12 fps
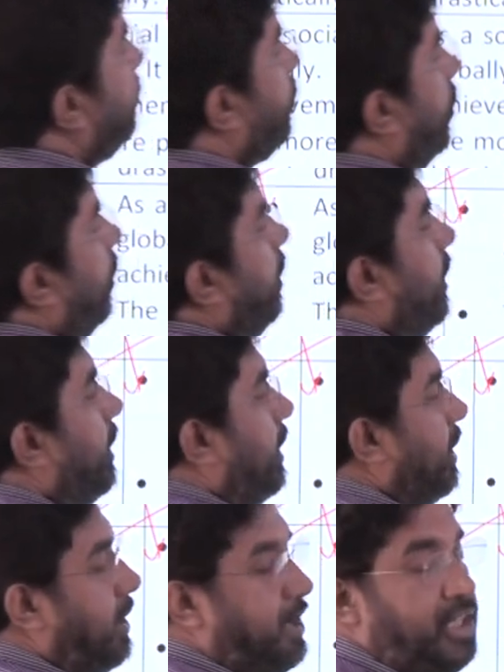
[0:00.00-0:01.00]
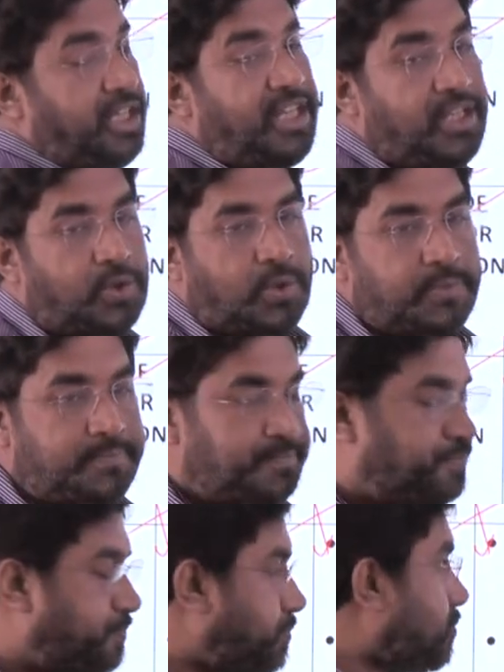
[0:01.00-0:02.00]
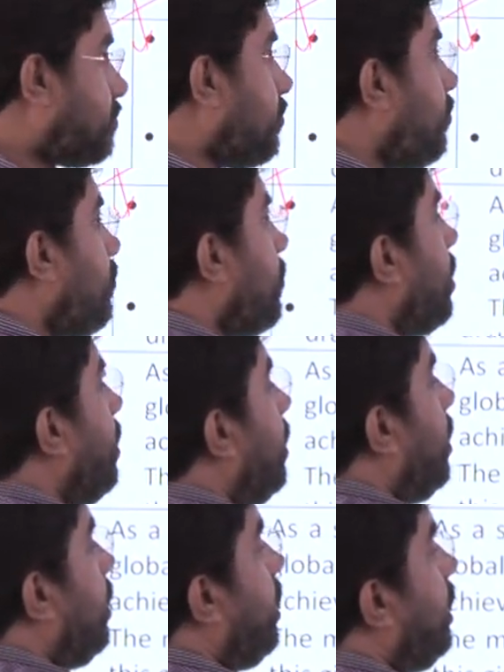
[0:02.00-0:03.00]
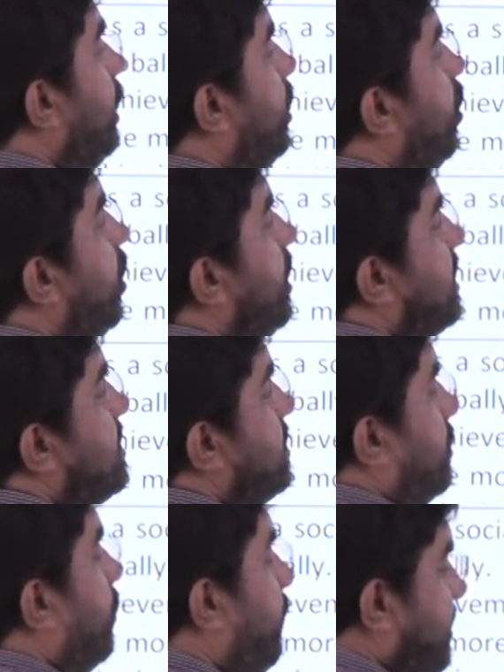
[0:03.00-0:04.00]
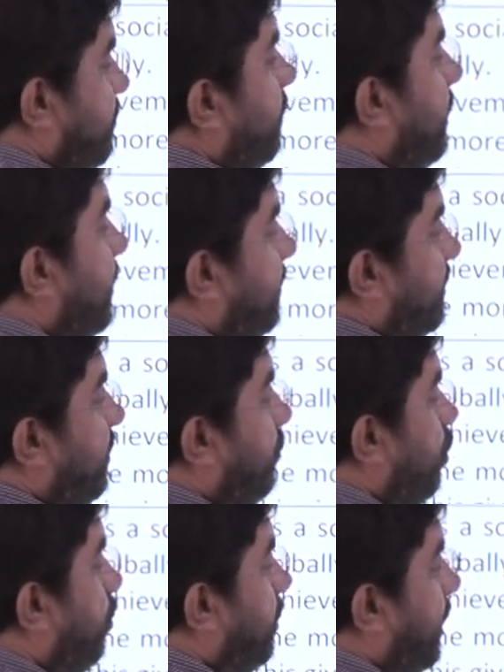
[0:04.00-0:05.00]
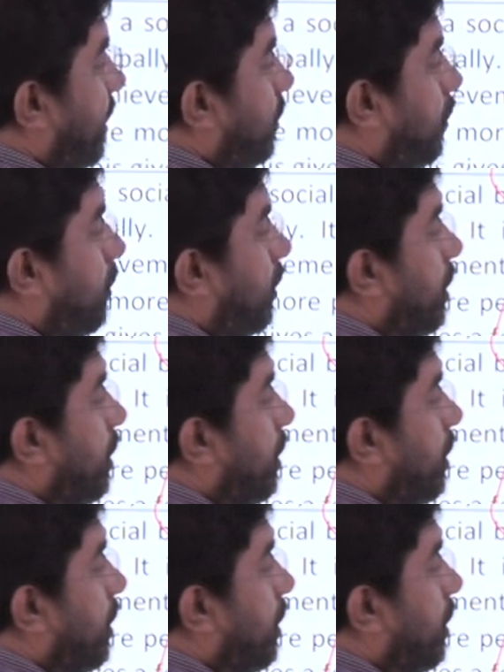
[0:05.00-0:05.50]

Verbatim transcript: is called id, ego. Ego is, first we will discuss superego.